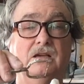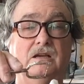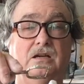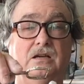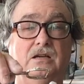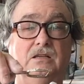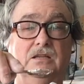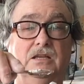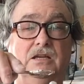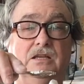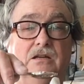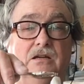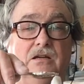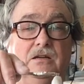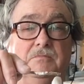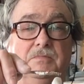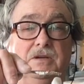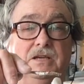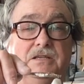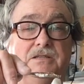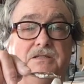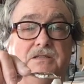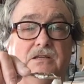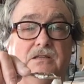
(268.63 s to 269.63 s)
and then I
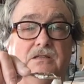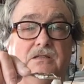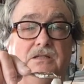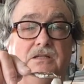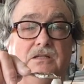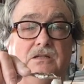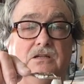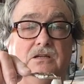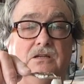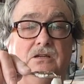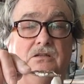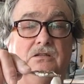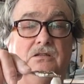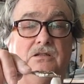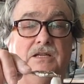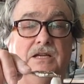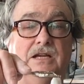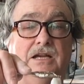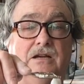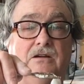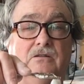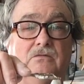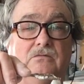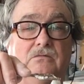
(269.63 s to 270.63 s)
basically cut
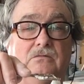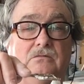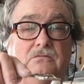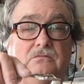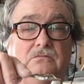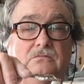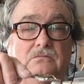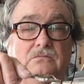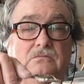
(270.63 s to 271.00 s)
down